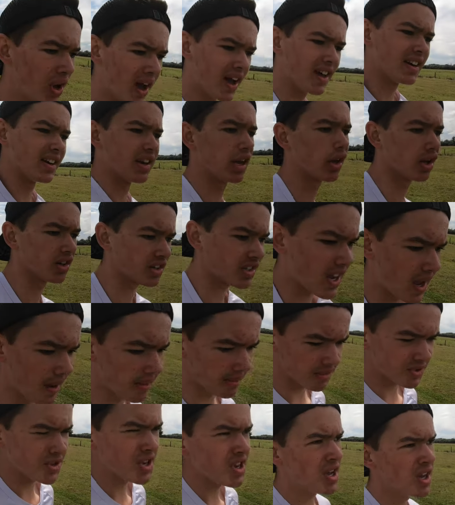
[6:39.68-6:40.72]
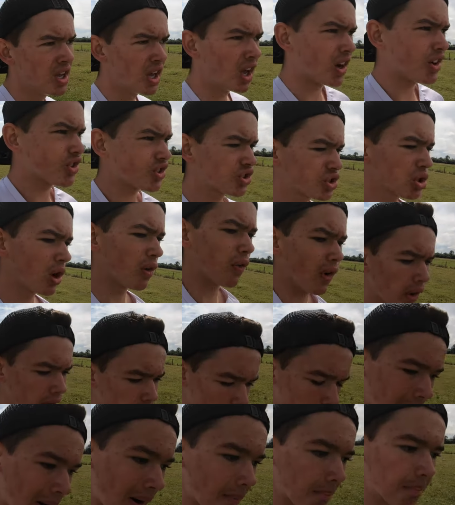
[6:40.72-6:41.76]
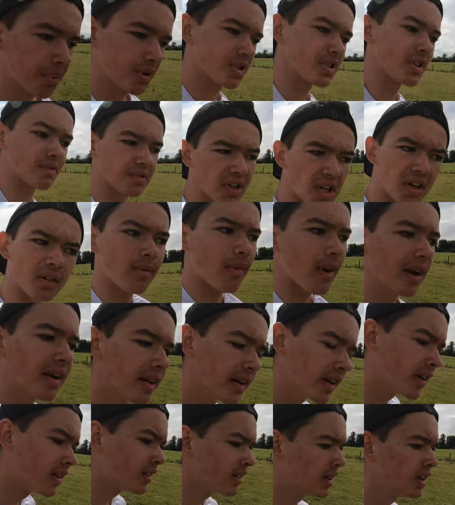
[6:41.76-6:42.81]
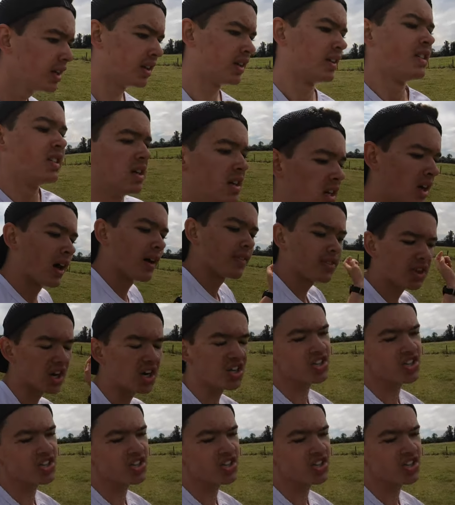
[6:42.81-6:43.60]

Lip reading: Henley on Thames and just sort of wander around, because I've done a run, I've done